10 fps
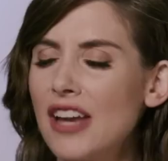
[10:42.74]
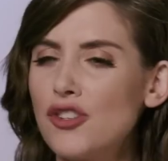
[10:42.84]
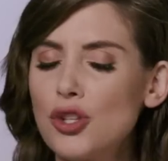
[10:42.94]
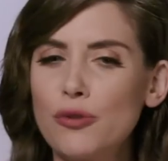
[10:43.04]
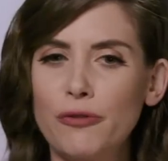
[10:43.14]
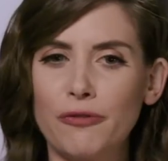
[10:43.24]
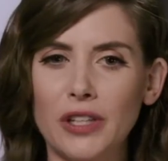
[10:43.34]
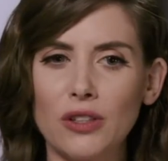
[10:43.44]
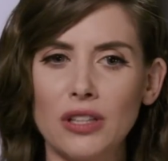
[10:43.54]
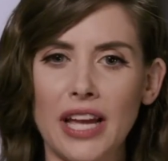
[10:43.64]
And do you
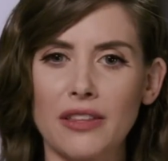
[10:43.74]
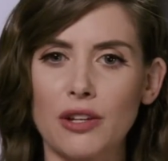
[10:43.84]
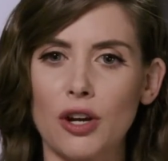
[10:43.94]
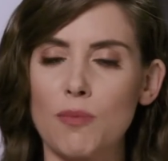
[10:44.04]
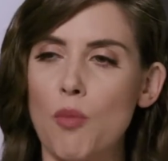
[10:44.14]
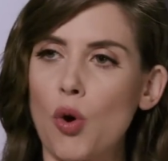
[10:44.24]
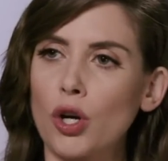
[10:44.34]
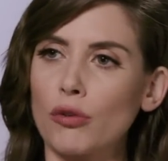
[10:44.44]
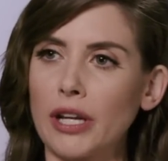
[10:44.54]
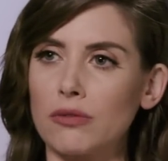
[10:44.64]
feel like there are
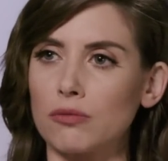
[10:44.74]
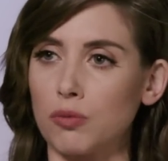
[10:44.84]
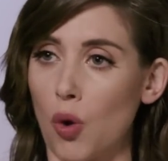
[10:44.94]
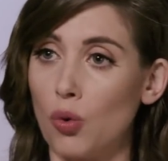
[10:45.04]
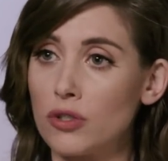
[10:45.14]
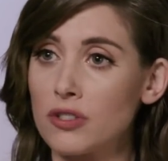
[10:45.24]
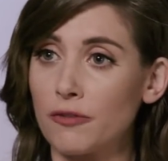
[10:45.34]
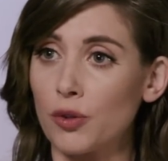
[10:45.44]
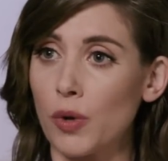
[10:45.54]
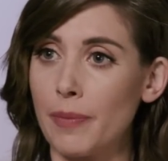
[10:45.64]
more great roles
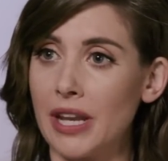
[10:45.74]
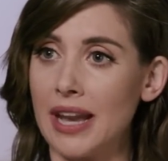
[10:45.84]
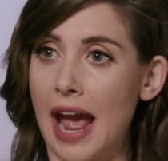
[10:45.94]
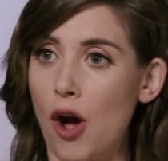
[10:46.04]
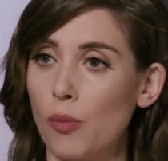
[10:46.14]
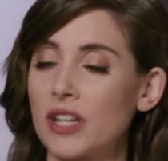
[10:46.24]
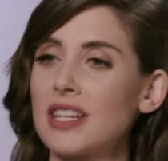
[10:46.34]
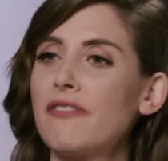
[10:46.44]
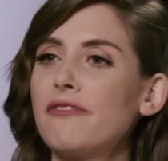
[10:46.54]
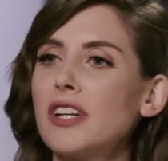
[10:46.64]
for women now?
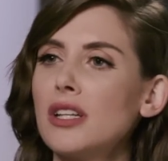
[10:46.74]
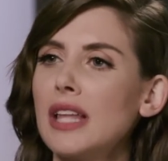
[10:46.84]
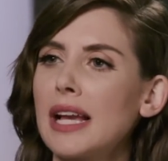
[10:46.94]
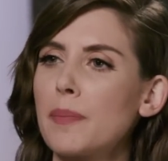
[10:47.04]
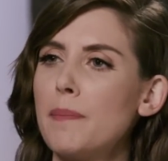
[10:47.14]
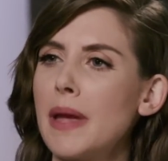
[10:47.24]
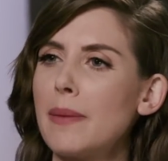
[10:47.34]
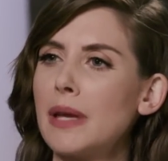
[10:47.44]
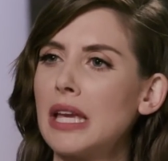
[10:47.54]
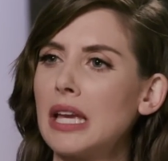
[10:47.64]
Because I feel like
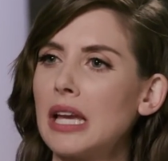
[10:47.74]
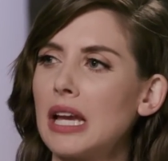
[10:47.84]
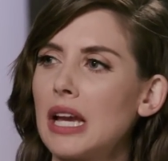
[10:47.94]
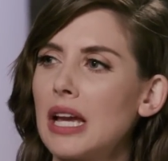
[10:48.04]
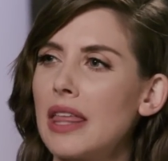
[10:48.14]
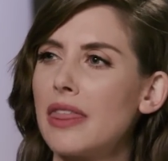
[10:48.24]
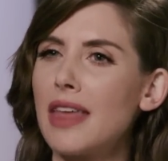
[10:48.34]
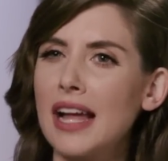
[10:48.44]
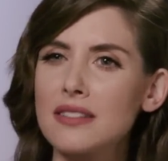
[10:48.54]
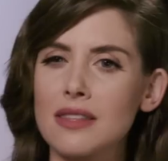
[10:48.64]
maybe Yes.
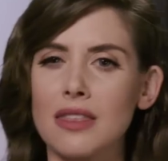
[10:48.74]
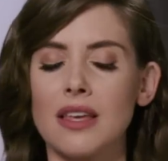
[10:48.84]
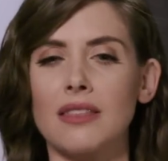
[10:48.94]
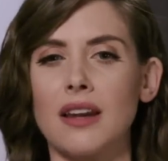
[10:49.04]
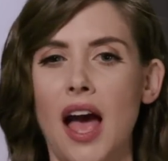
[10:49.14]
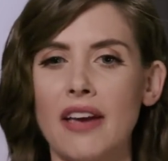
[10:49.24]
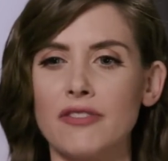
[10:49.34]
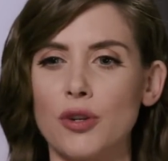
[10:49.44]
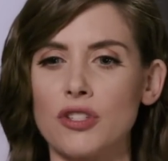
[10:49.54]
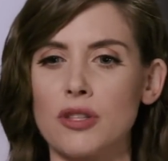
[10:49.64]
That's the thing that I've
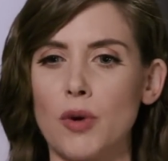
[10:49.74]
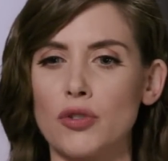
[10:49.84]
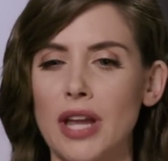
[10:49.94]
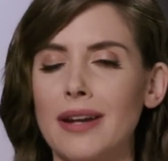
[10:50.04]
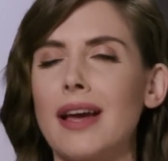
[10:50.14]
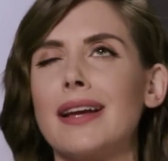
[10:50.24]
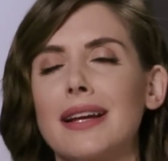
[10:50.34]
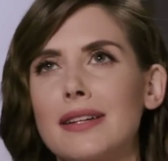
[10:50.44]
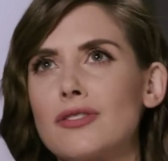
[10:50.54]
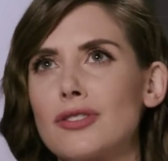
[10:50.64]
noticed the most. And
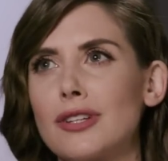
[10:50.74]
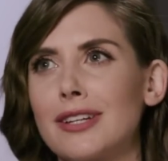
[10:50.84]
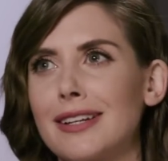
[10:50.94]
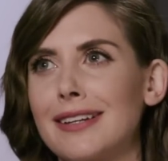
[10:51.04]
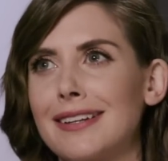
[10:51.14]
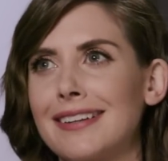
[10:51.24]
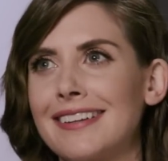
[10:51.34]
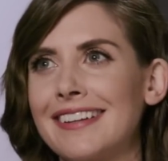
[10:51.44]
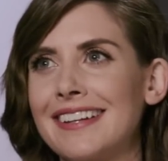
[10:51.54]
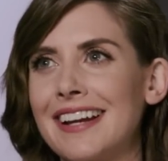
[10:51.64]
it's, it,
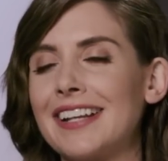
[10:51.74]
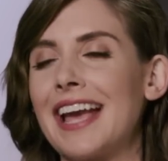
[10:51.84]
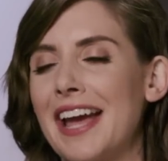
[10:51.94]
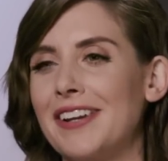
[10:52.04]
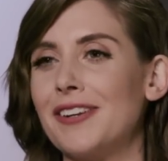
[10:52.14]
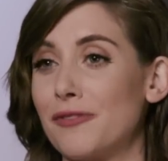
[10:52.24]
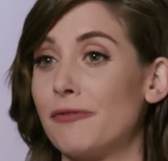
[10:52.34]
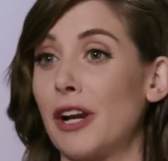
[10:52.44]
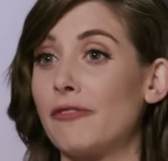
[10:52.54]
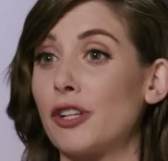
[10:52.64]
again,
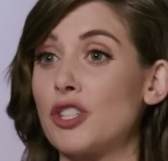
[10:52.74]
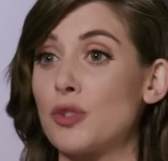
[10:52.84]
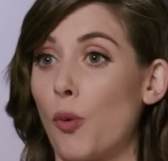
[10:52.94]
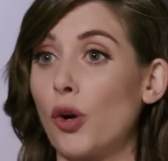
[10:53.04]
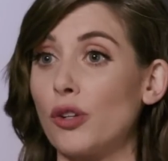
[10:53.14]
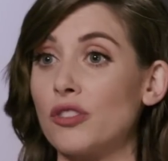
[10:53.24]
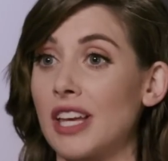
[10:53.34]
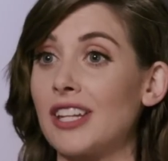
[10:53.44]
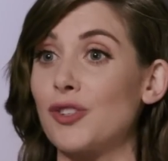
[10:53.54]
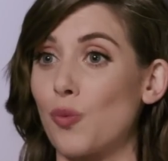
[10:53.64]
very spoiled
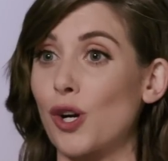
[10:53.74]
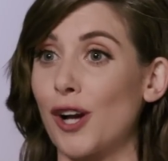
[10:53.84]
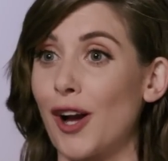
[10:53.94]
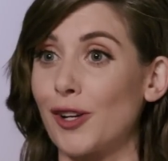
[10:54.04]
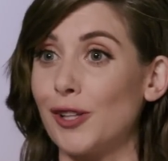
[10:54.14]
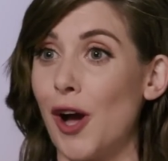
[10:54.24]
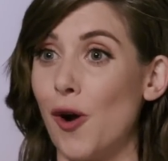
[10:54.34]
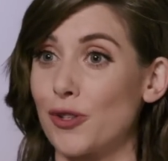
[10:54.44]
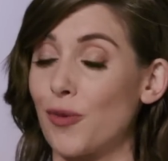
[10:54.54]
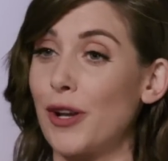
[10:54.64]
getting to work on
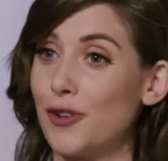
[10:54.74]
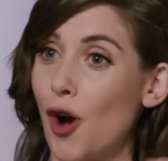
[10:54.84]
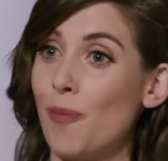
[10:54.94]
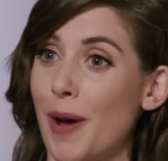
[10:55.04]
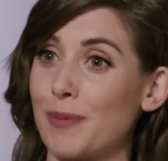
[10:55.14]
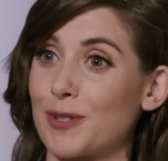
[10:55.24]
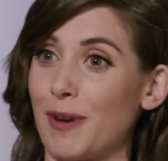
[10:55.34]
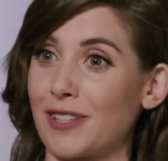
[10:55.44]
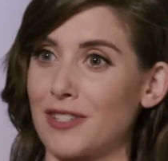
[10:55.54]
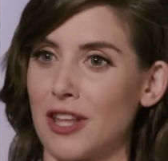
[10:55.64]
Glow. So I know my
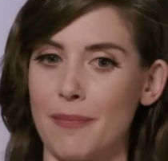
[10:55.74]
perspective is, right.